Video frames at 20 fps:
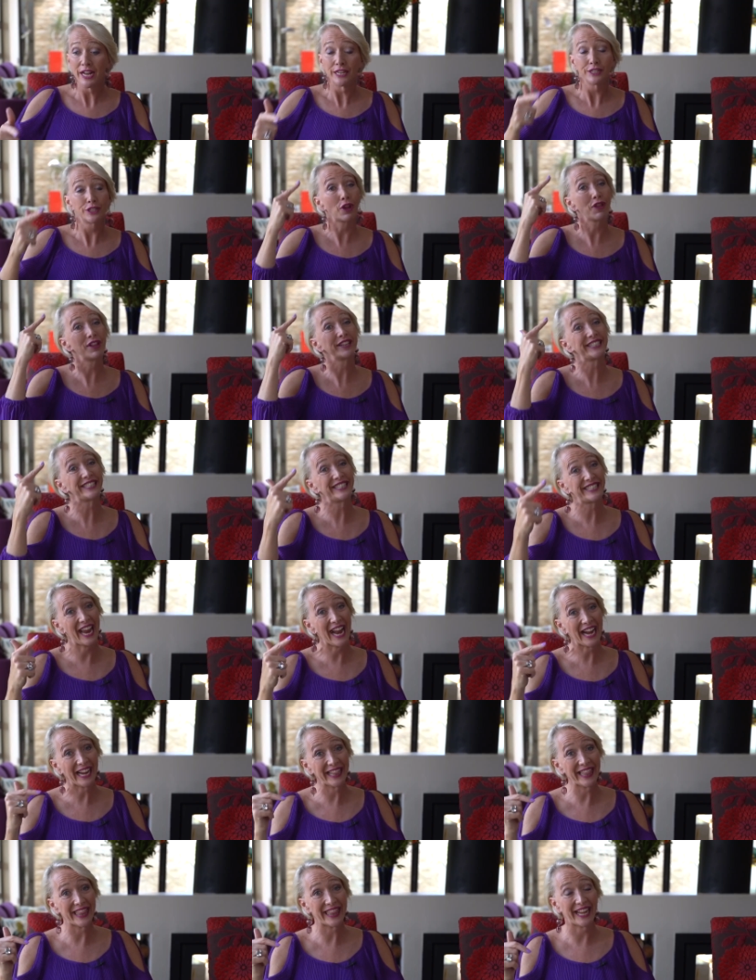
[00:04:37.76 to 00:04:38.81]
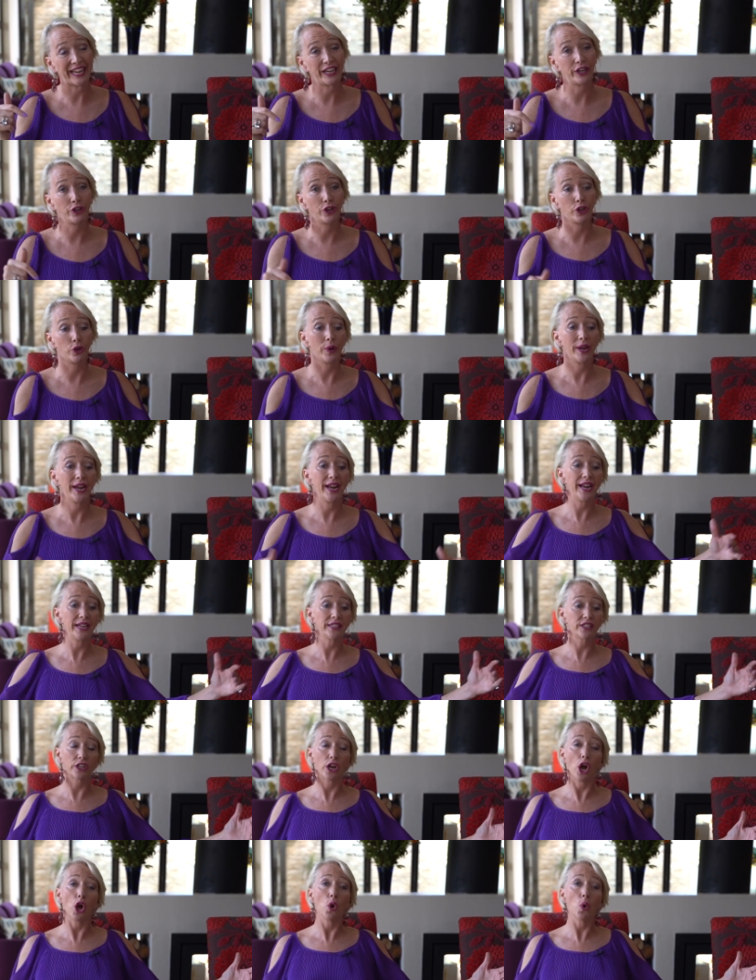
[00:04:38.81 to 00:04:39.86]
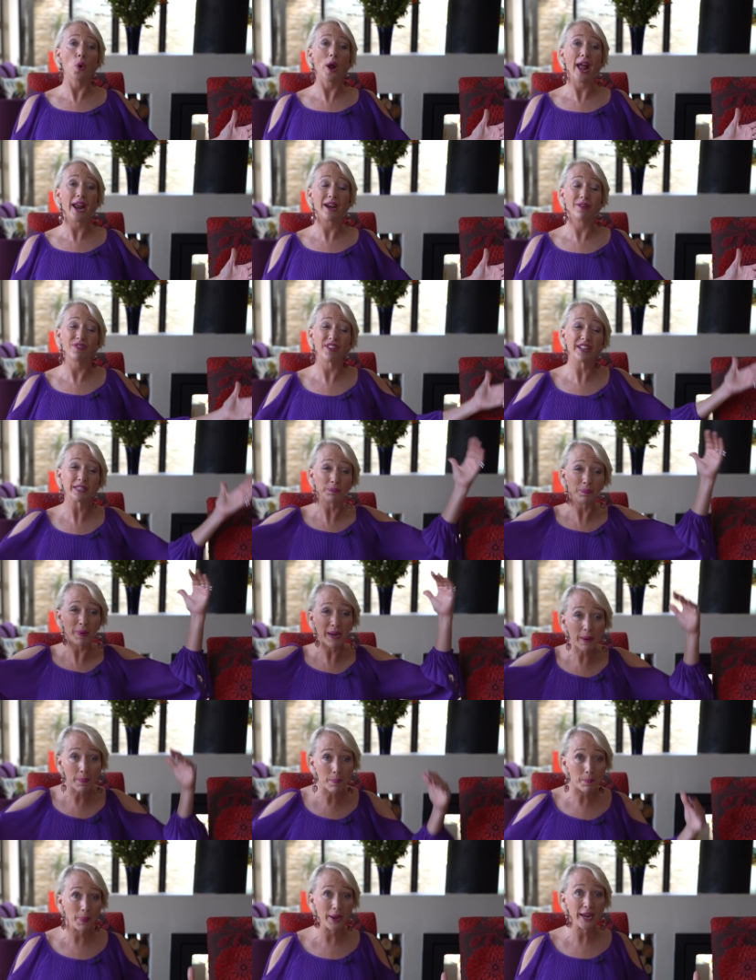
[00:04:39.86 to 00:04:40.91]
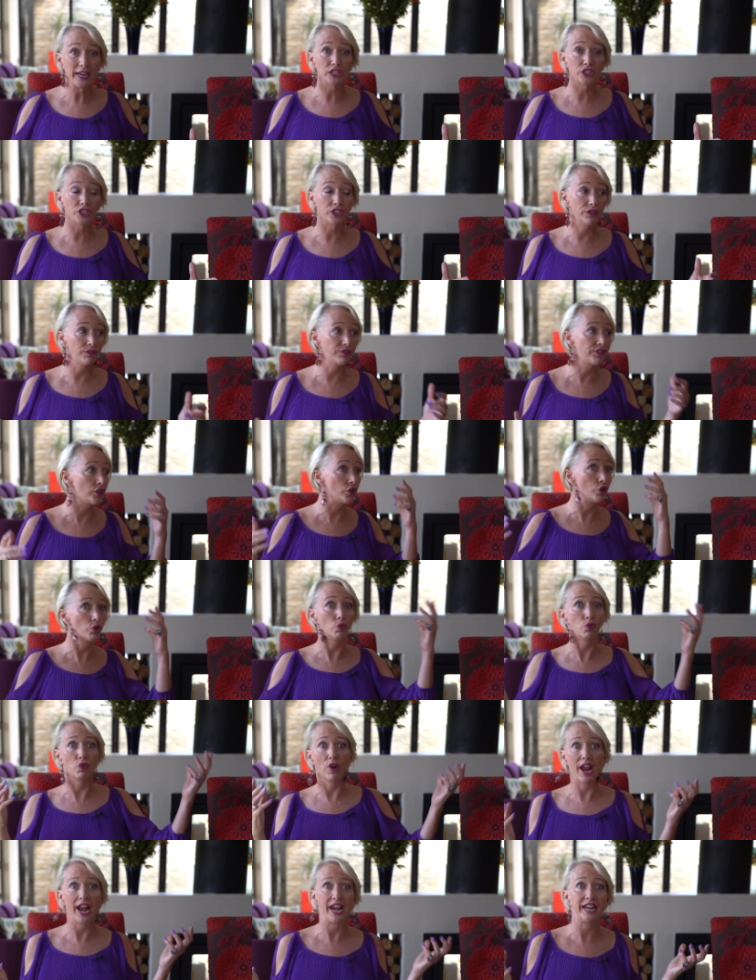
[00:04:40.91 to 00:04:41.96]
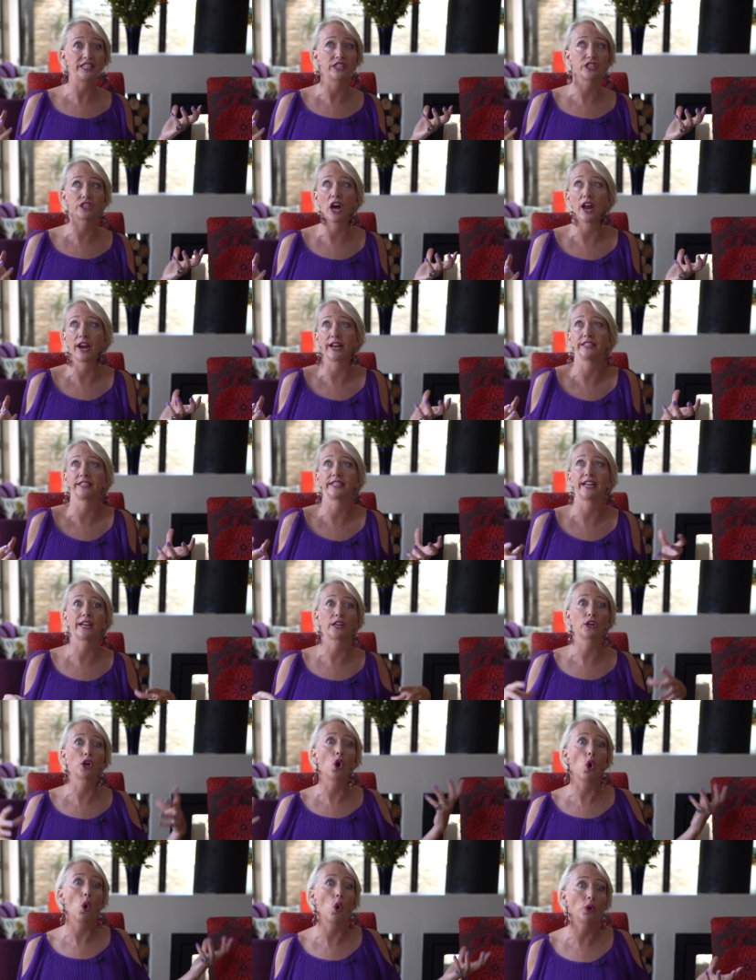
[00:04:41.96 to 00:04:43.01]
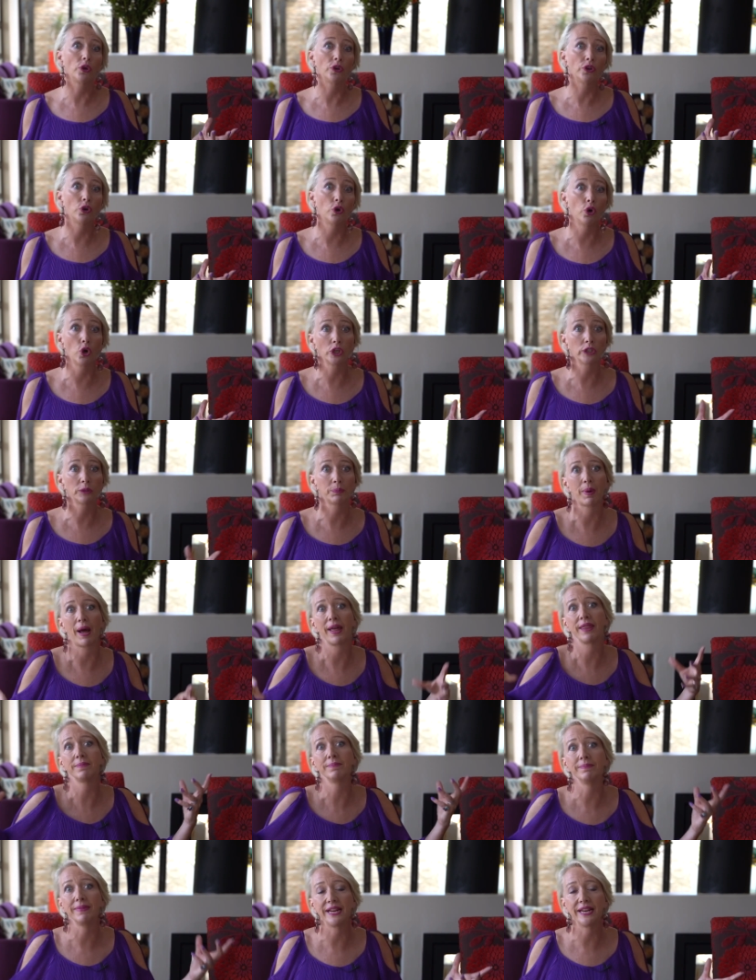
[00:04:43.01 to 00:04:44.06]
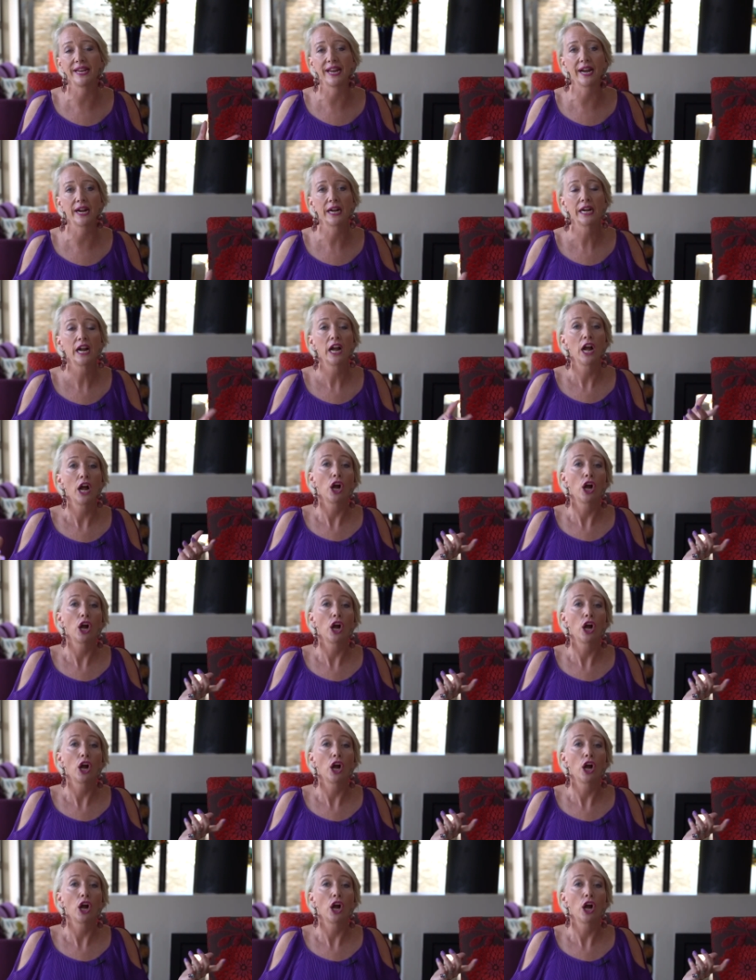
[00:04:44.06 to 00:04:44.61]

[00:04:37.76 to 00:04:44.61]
So the second thing you do is go and if there's been a big shift and you you're really starting to get caught hooked by the media,